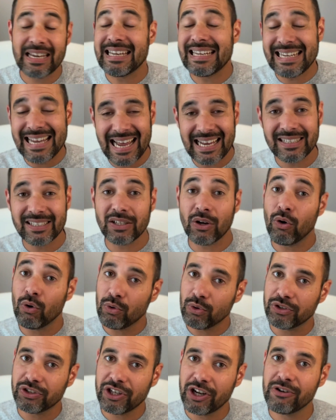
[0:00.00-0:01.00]
Yes,
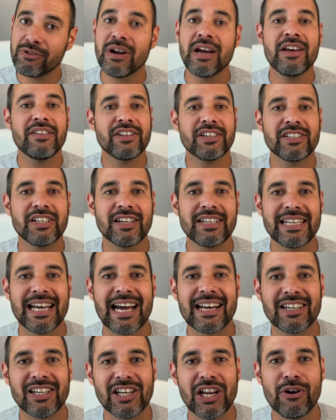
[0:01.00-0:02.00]
also, the study
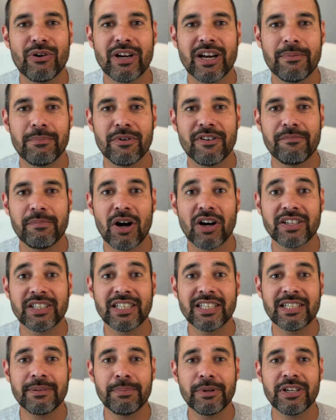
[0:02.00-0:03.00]
had a lower number of
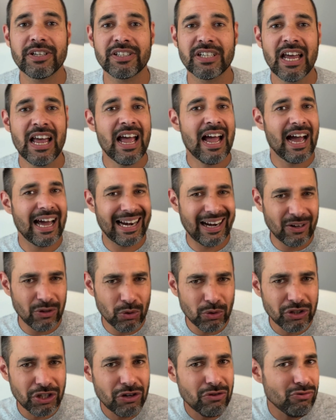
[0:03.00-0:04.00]
participants, and I'd
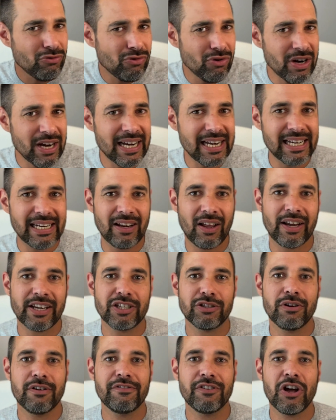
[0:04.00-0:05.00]
also really like
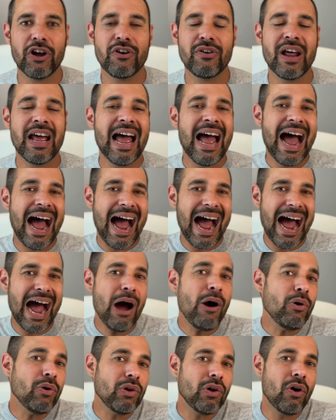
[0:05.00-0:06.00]
to have known
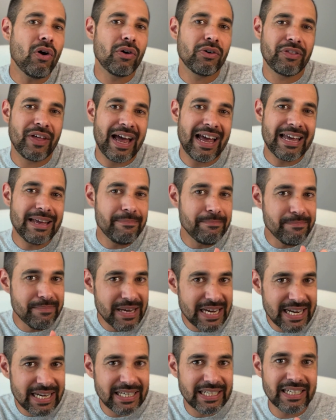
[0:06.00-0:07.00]
how long that
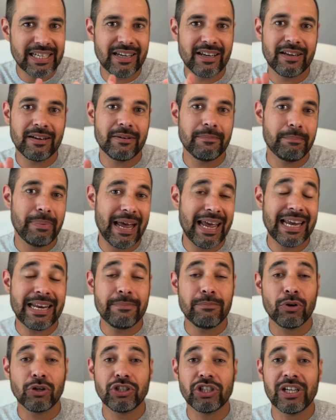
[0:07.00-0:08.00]
immediate pain
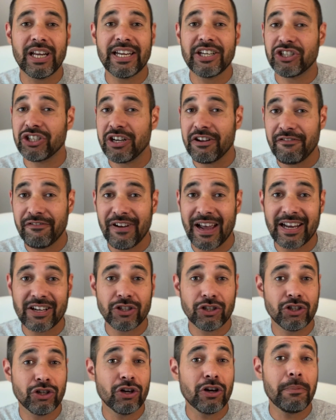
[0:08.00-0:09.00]
modulation
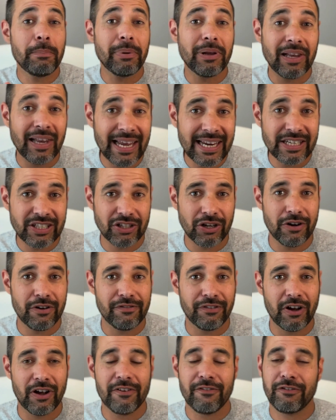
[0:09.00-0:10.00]
effect took place
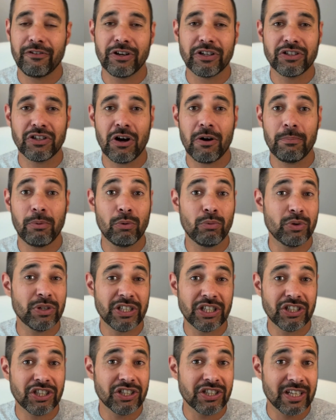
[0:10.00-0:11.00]
over. For example, was
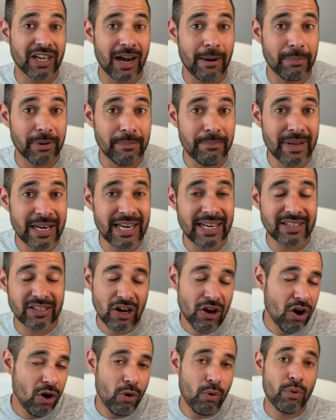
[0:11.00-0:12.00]
it just a couple of minutes,
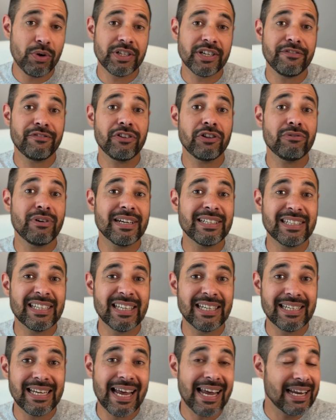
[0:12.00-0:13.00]
or was it for the rest of
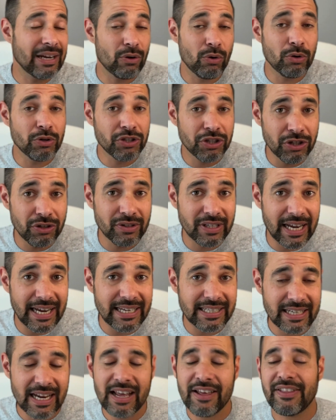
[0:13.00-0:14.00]
the day or 2 days?